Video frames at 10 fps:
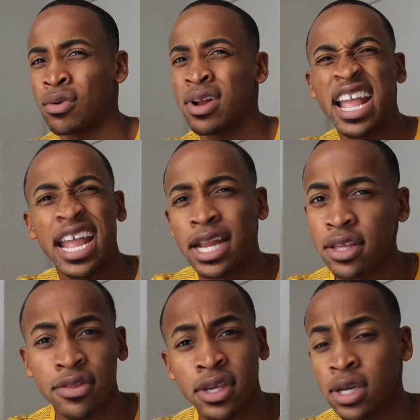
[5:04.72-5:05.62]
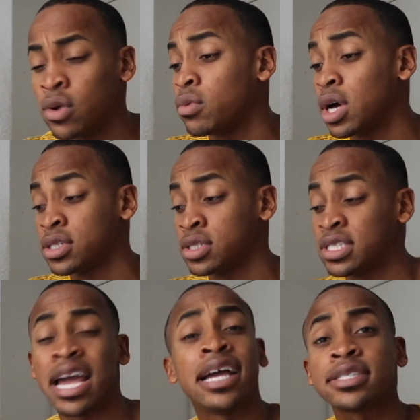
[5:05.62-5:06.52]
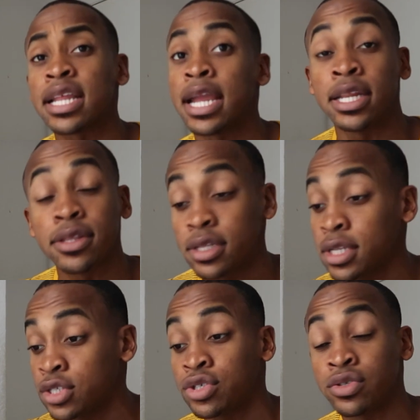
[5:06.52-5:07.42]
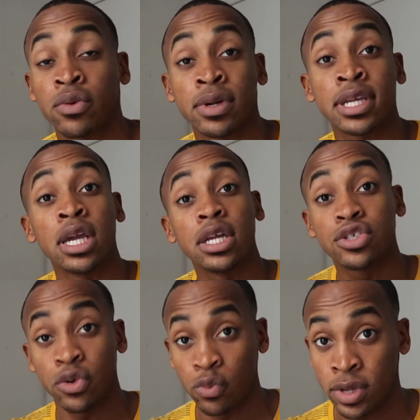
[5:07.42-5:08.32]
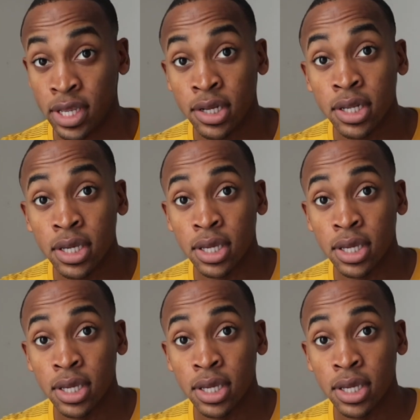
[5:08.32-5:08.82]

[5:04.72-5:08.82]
or anything, a test, anything that you're doing to win,